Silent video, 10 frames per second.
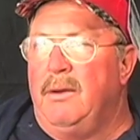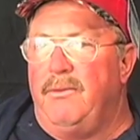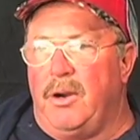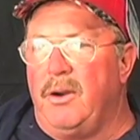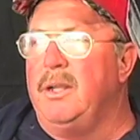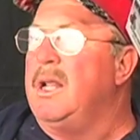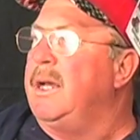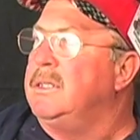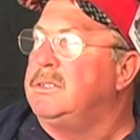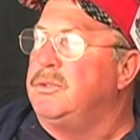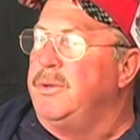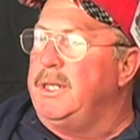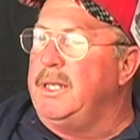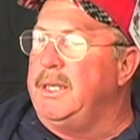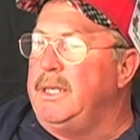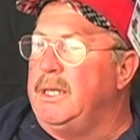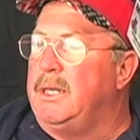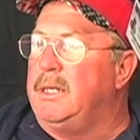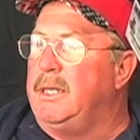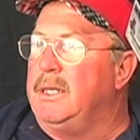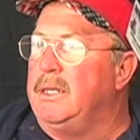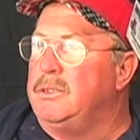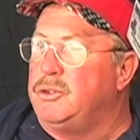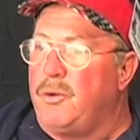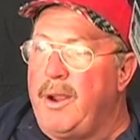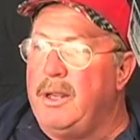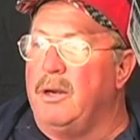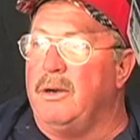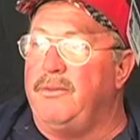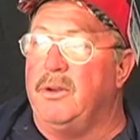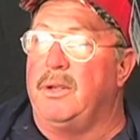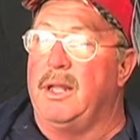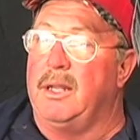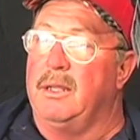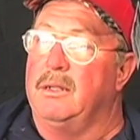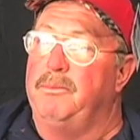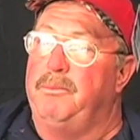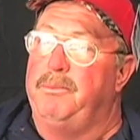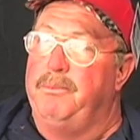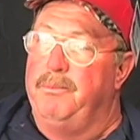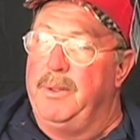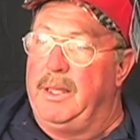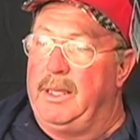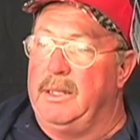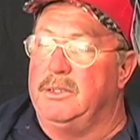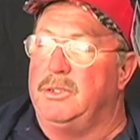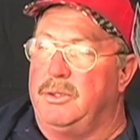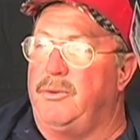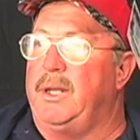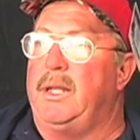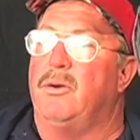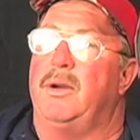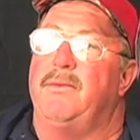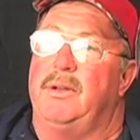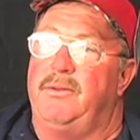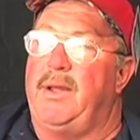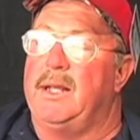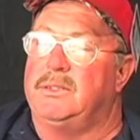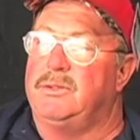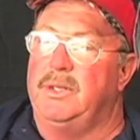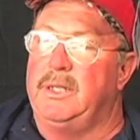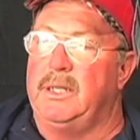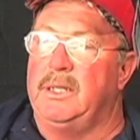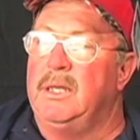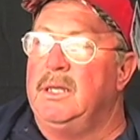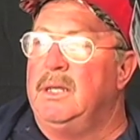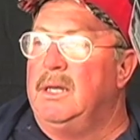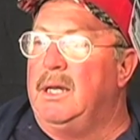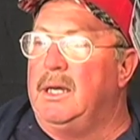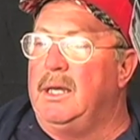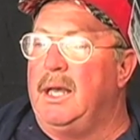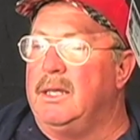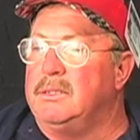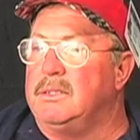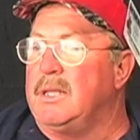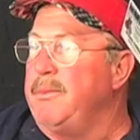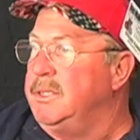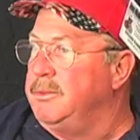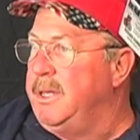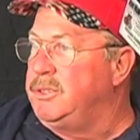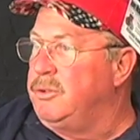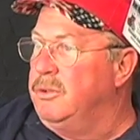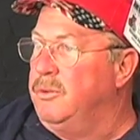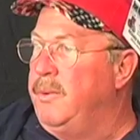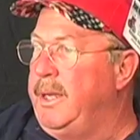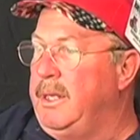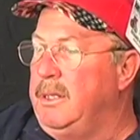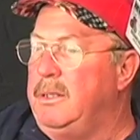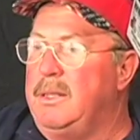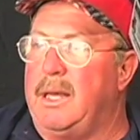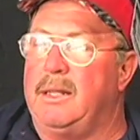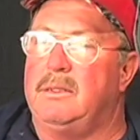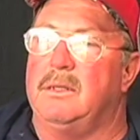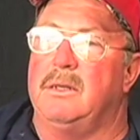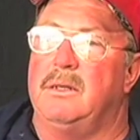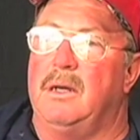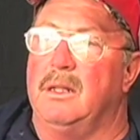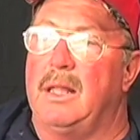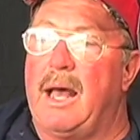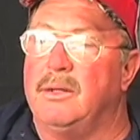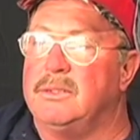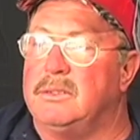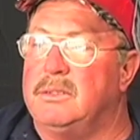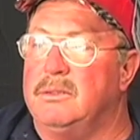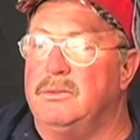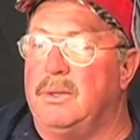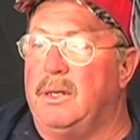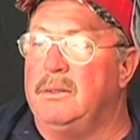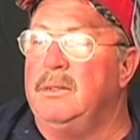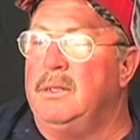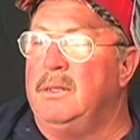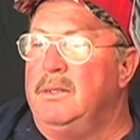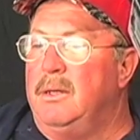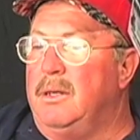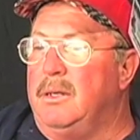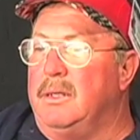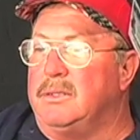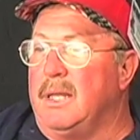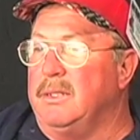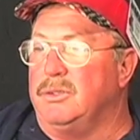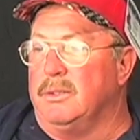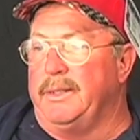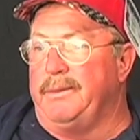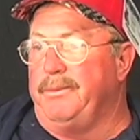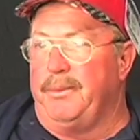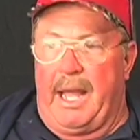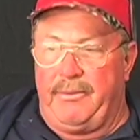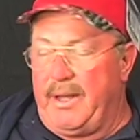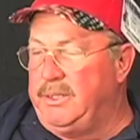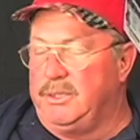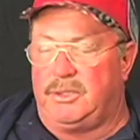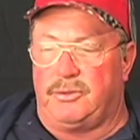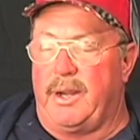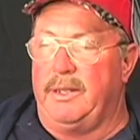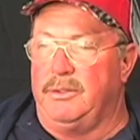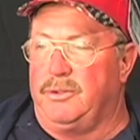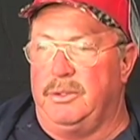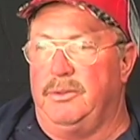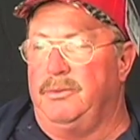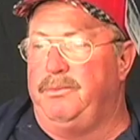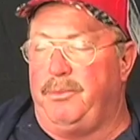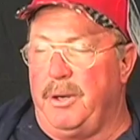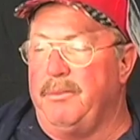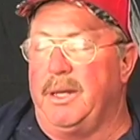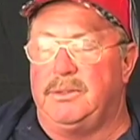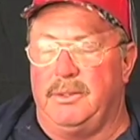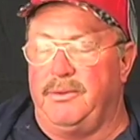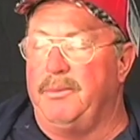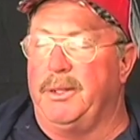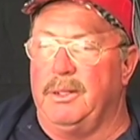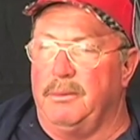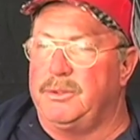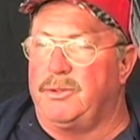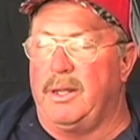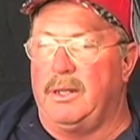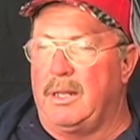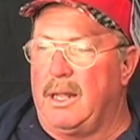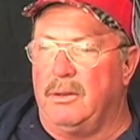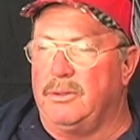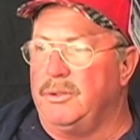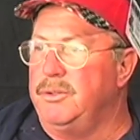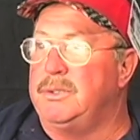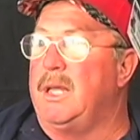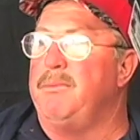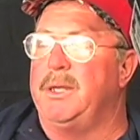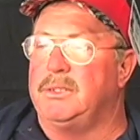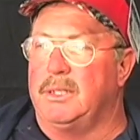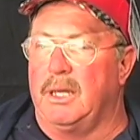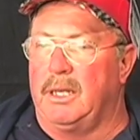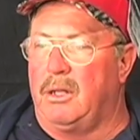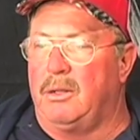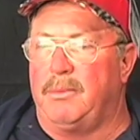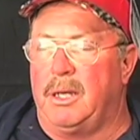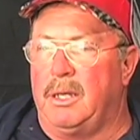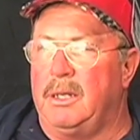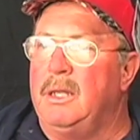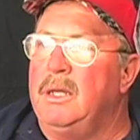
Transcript: Very nice 3D trainer if you're getting into 3D or even advanced 3D. Has a semi-symmetrical wing that allows it to essentially knife edges straight and true pretty much if you build them straight. I don't use any mixing on all of mine.